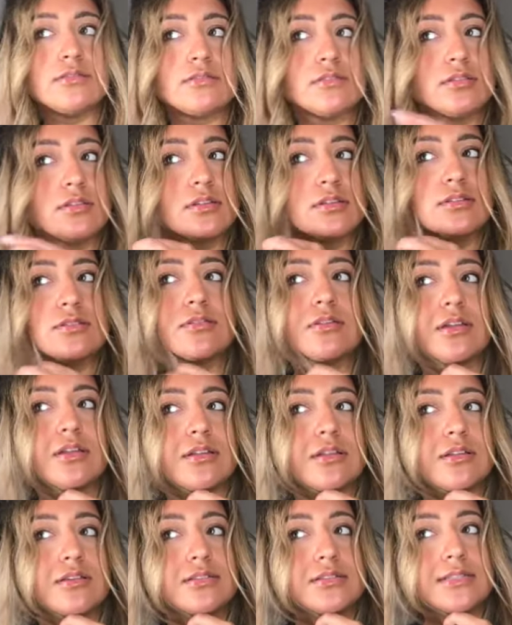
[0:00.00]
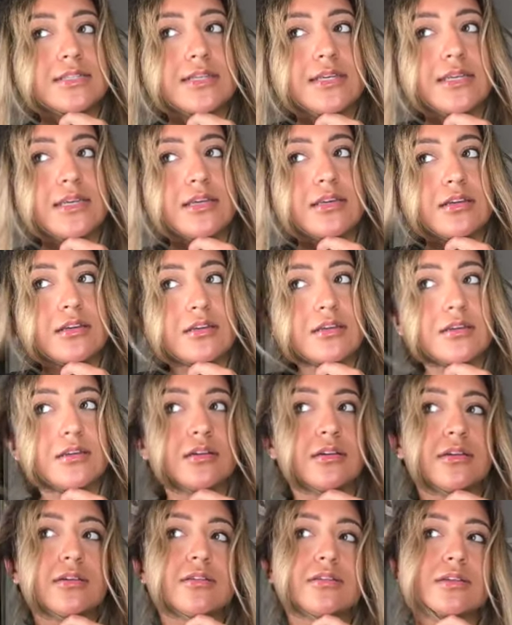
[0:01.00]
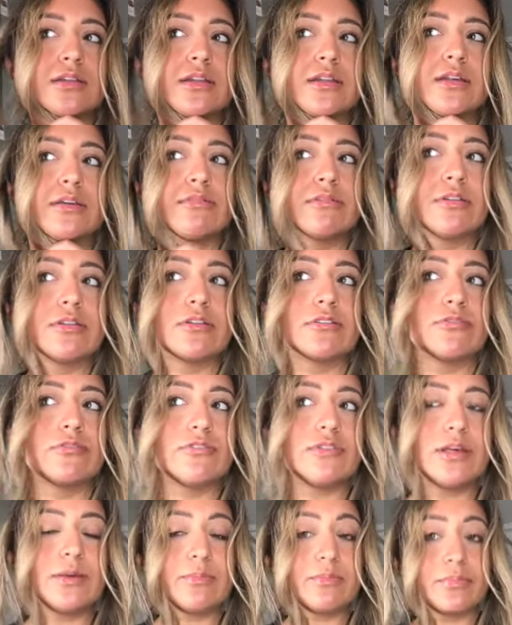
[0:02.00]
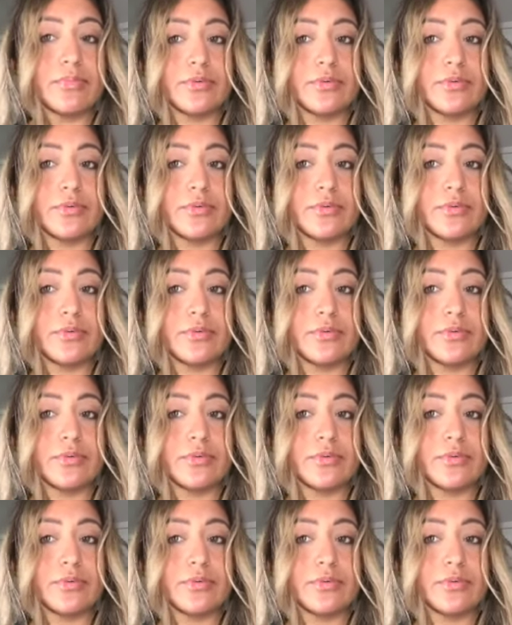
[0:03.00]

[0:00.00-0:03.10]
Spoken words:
So that's what it looks like. I'm gonna give it a little flip.